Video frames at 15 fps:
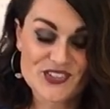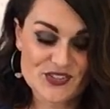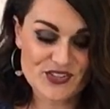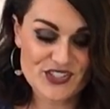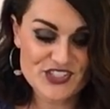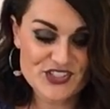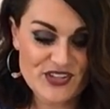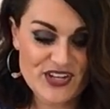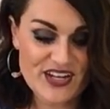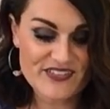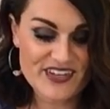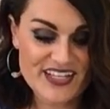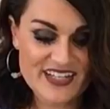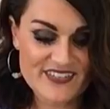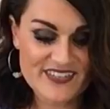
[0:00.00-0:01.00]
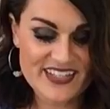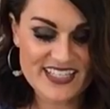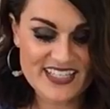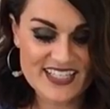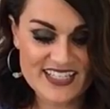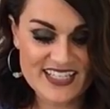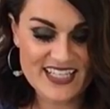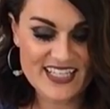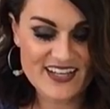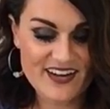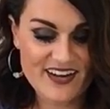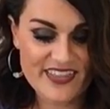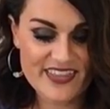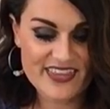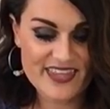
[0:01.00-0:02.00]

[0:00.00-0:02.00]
So I do have kind of like an ECOT